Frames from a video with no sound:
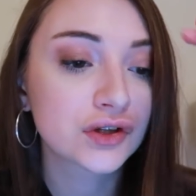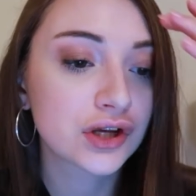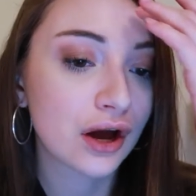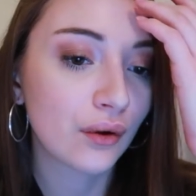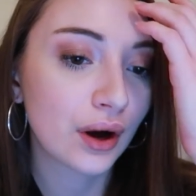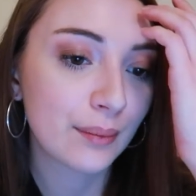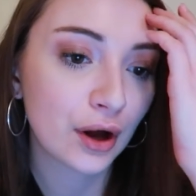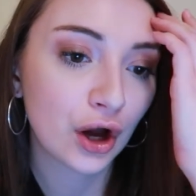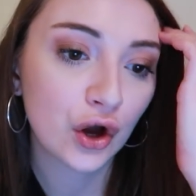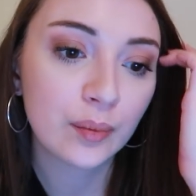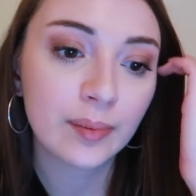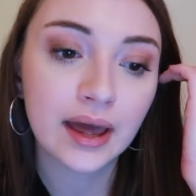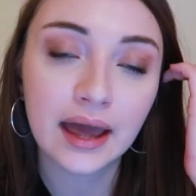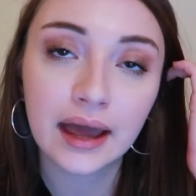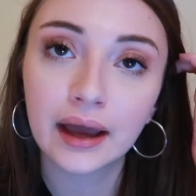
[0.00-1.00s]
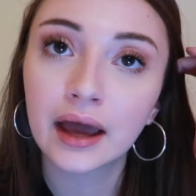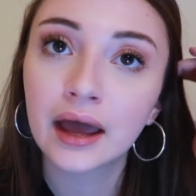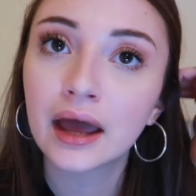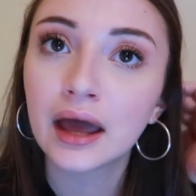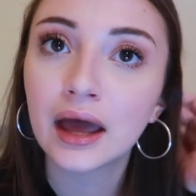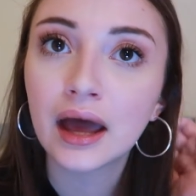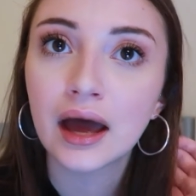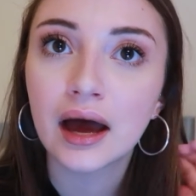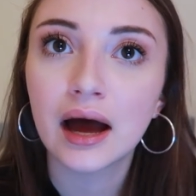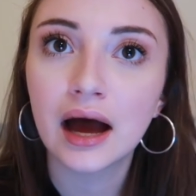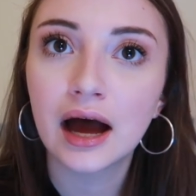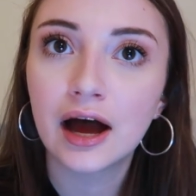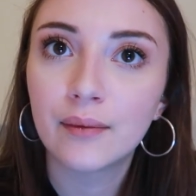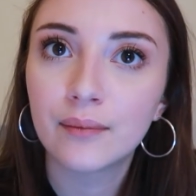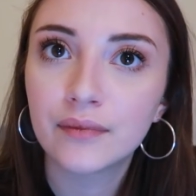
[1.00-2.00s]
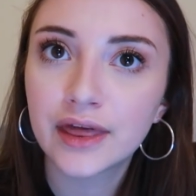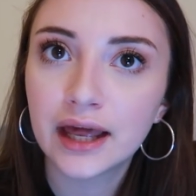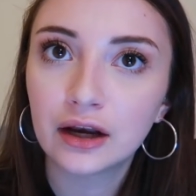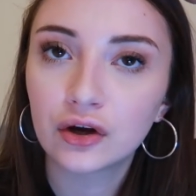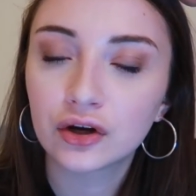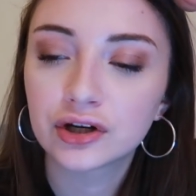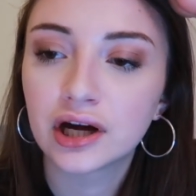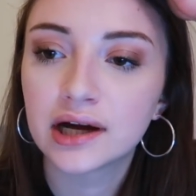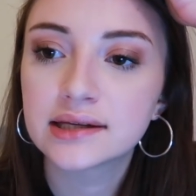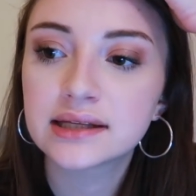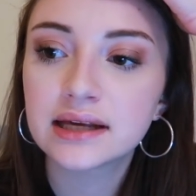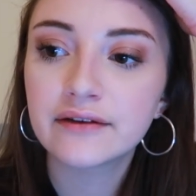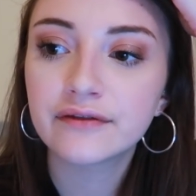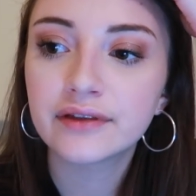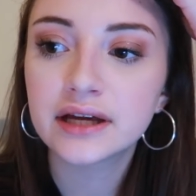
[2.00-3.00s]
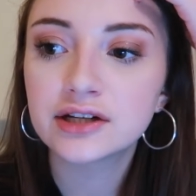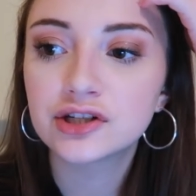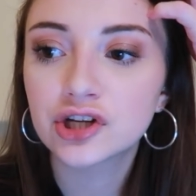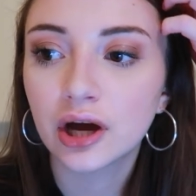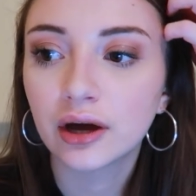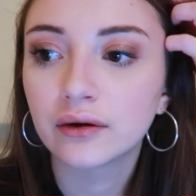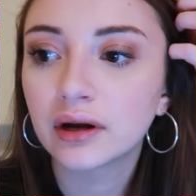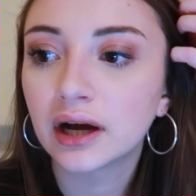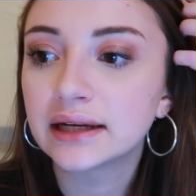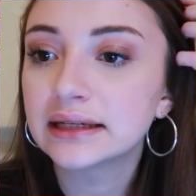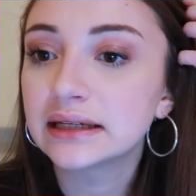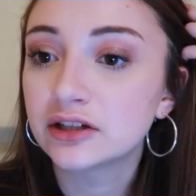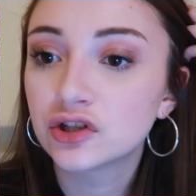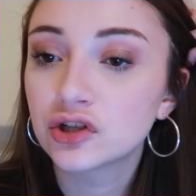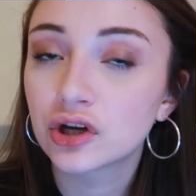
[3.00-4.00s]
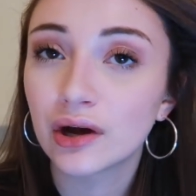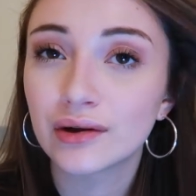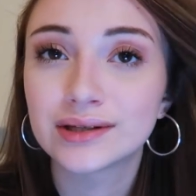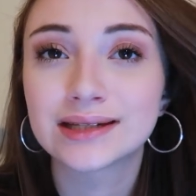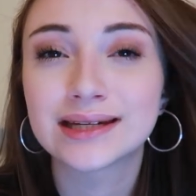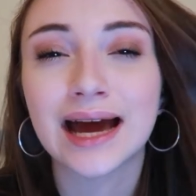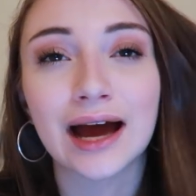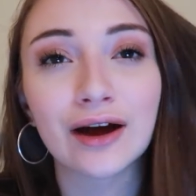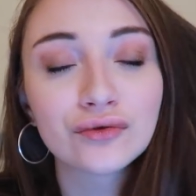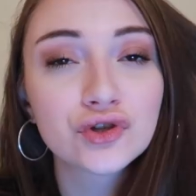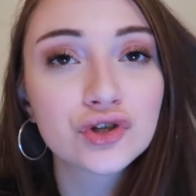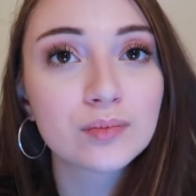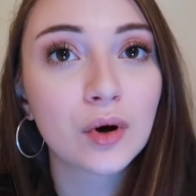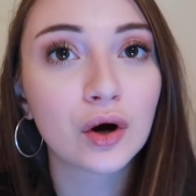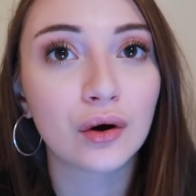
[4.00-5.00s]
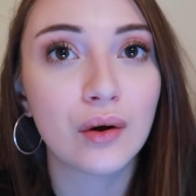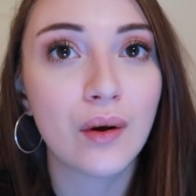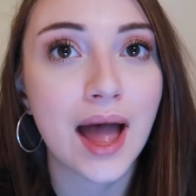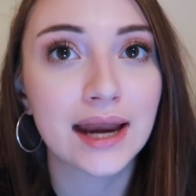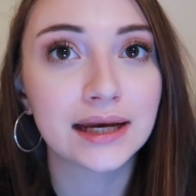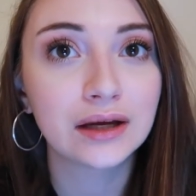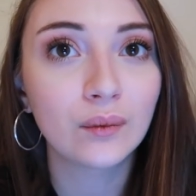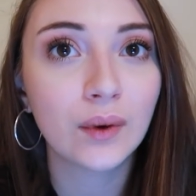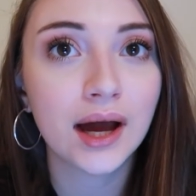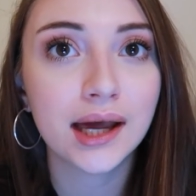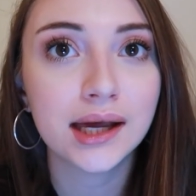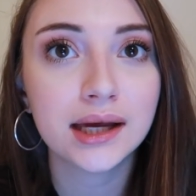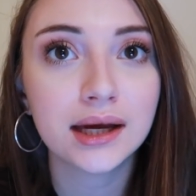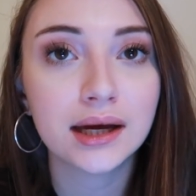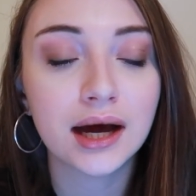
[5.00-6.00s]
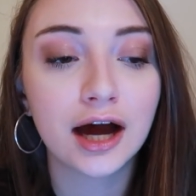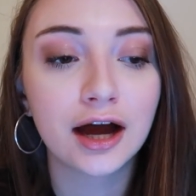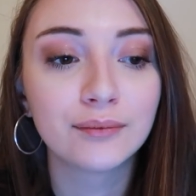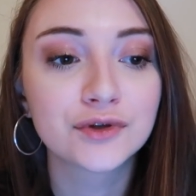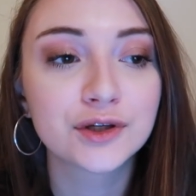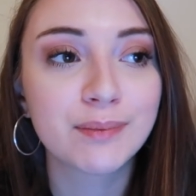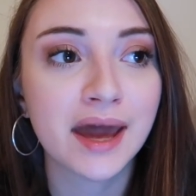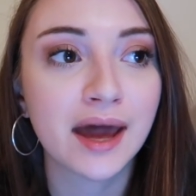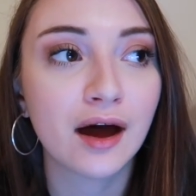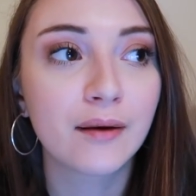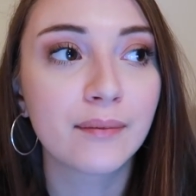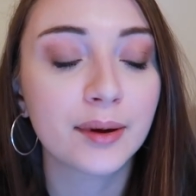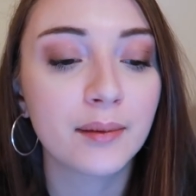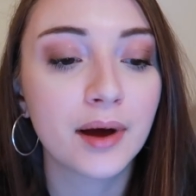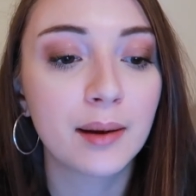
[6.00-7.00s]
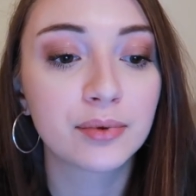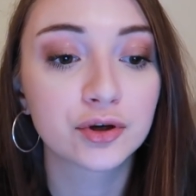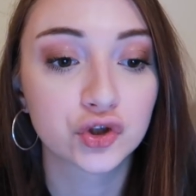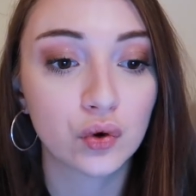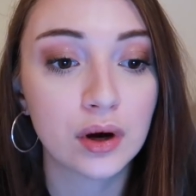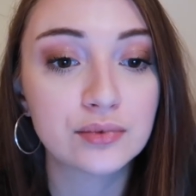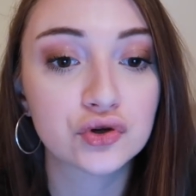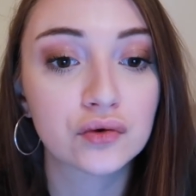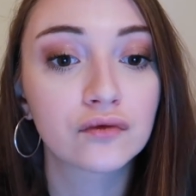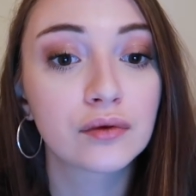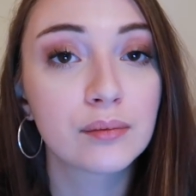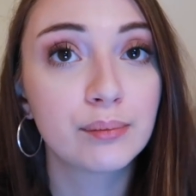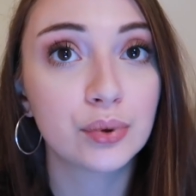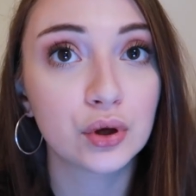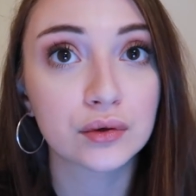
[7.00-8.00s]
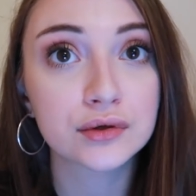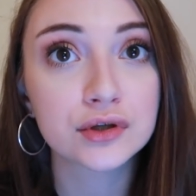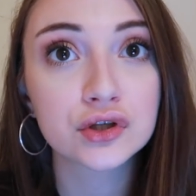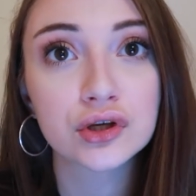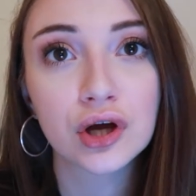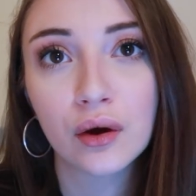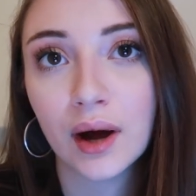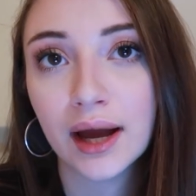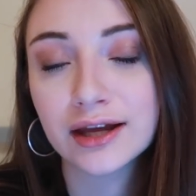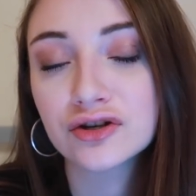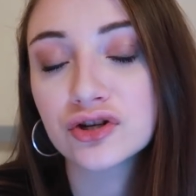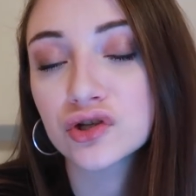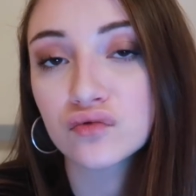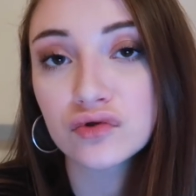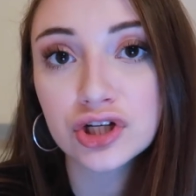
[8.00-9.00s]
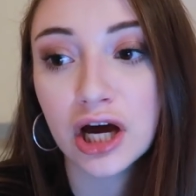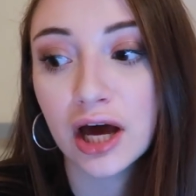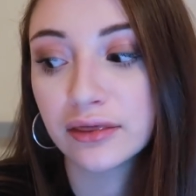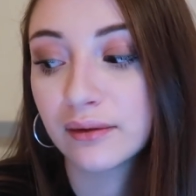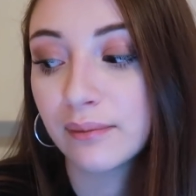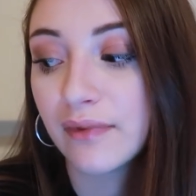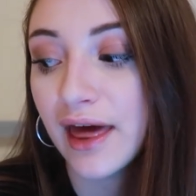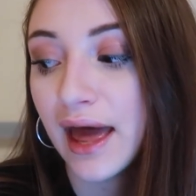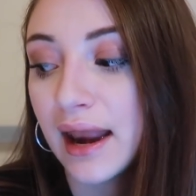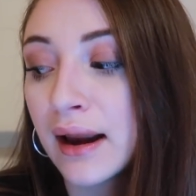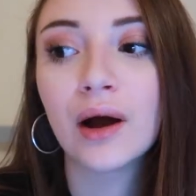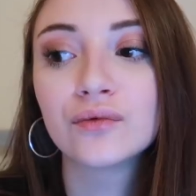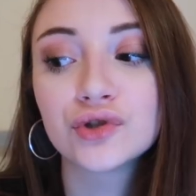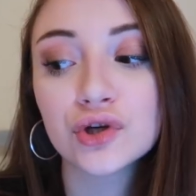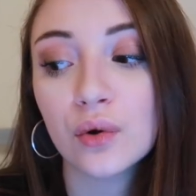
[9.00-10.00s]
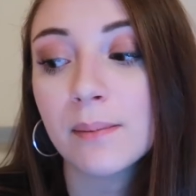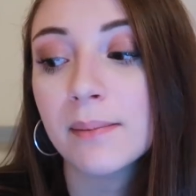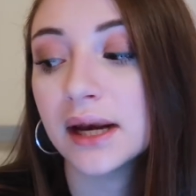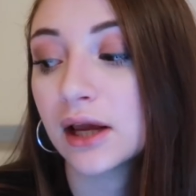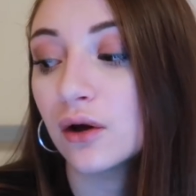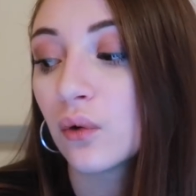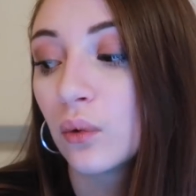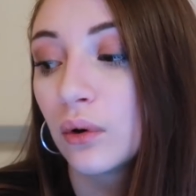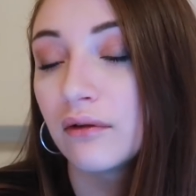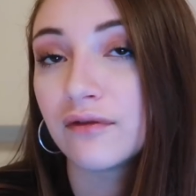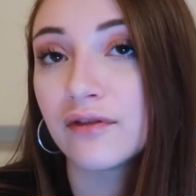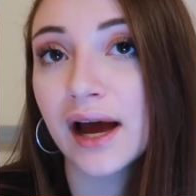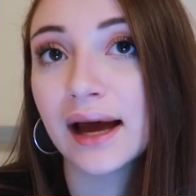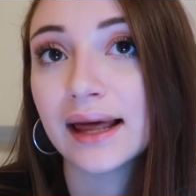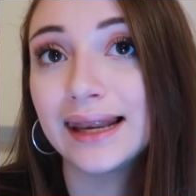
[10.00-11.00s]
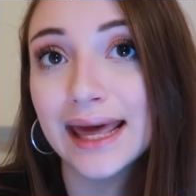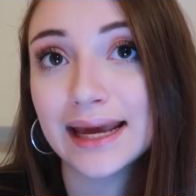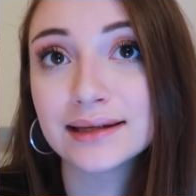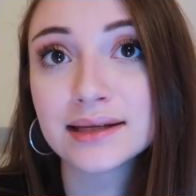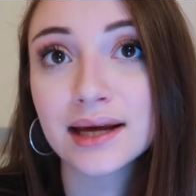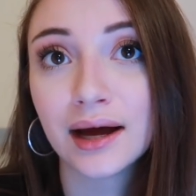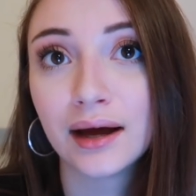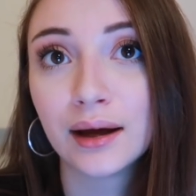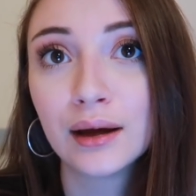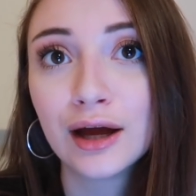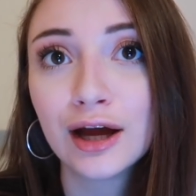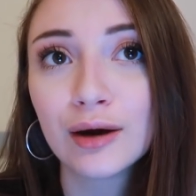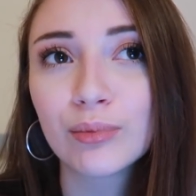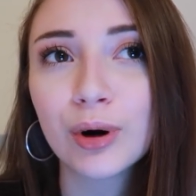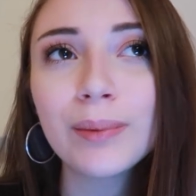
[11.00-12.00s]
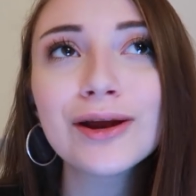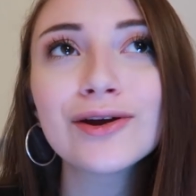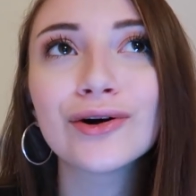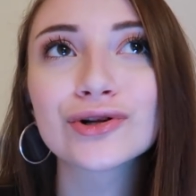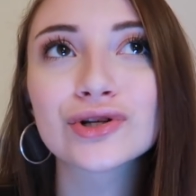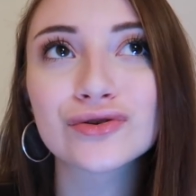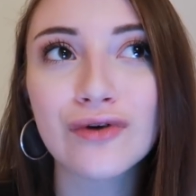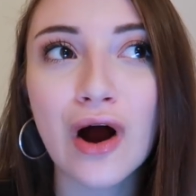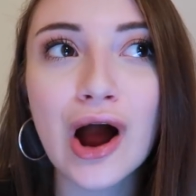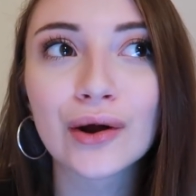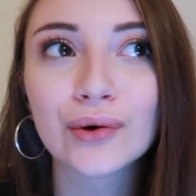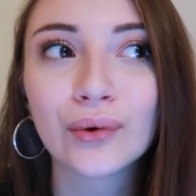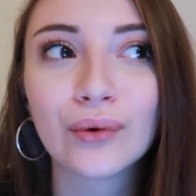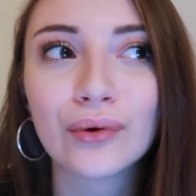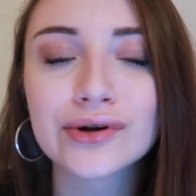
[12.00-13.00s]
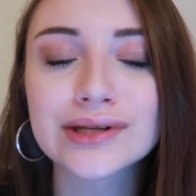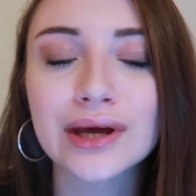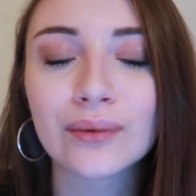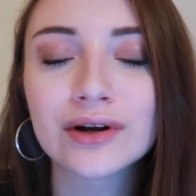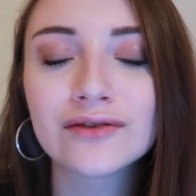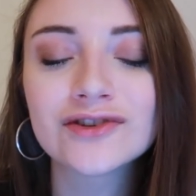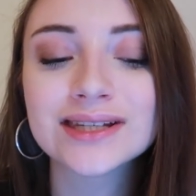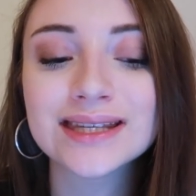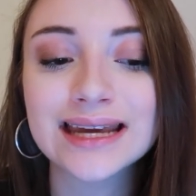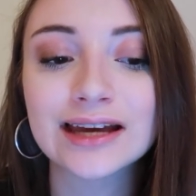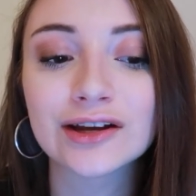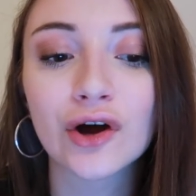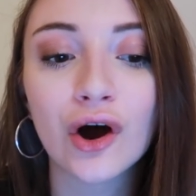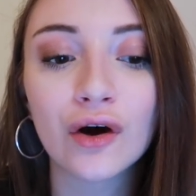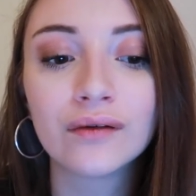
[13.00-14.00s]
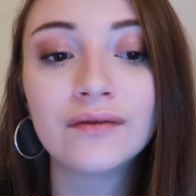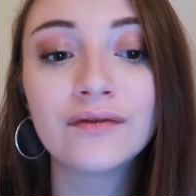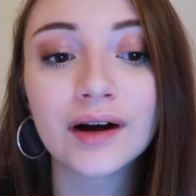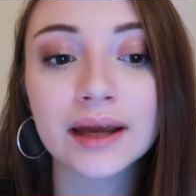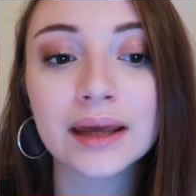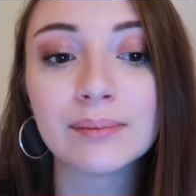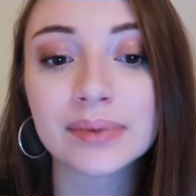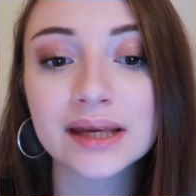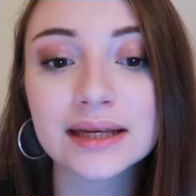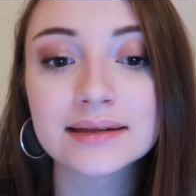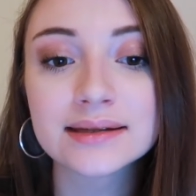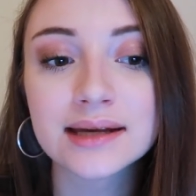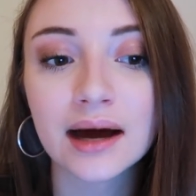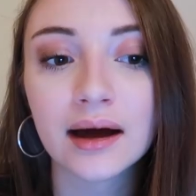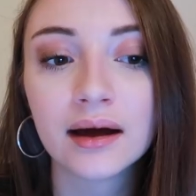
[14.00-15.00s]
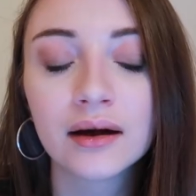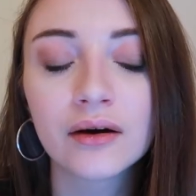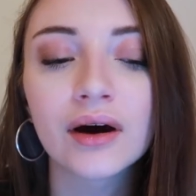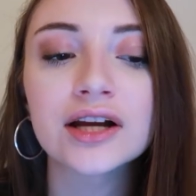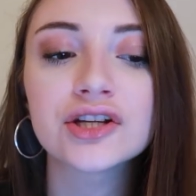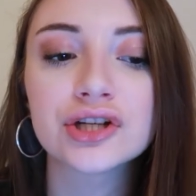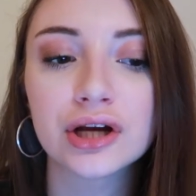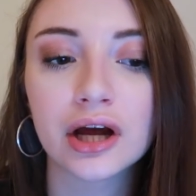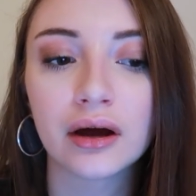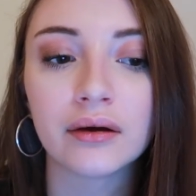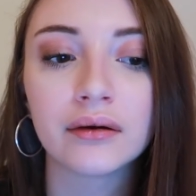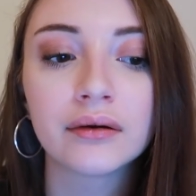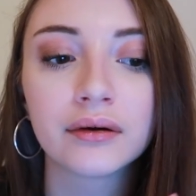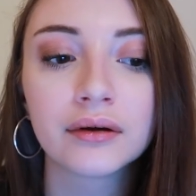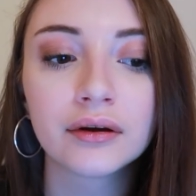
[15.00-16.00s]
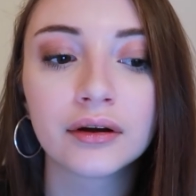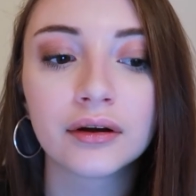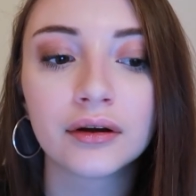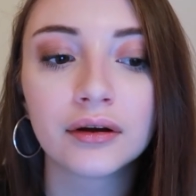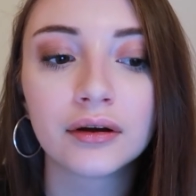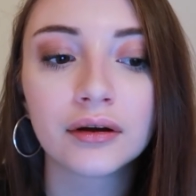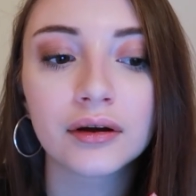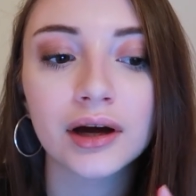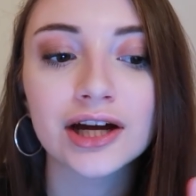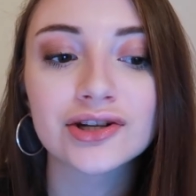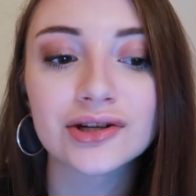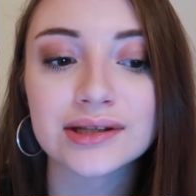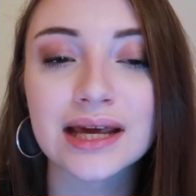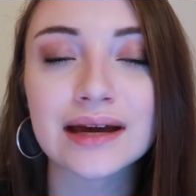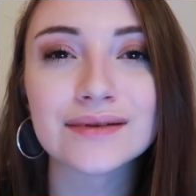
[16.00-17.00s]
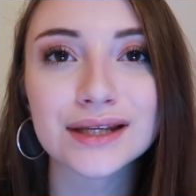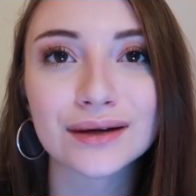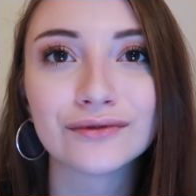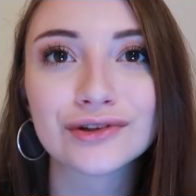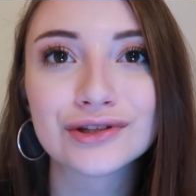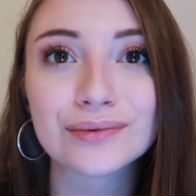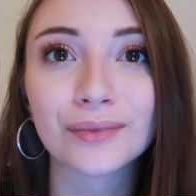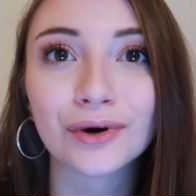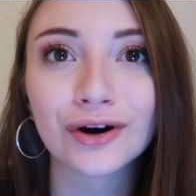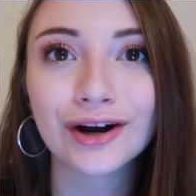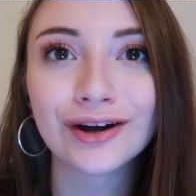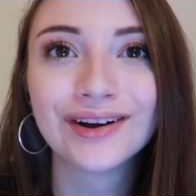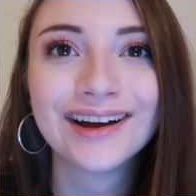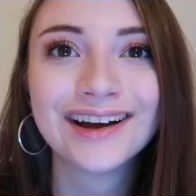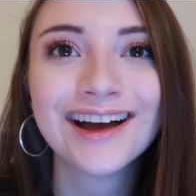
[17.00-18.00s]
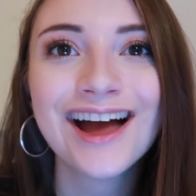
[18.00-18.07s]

So I'm hoping they look nice. If they don't, I need to go to town tomorrow anyway to pick up a prescription from Boots, so I can just return them then. I'll do a mini haul of that later. Probably not a try-on haul, because I would have just eaten a whole fucking pizza. Or actually, no, I should save some for tomorrow.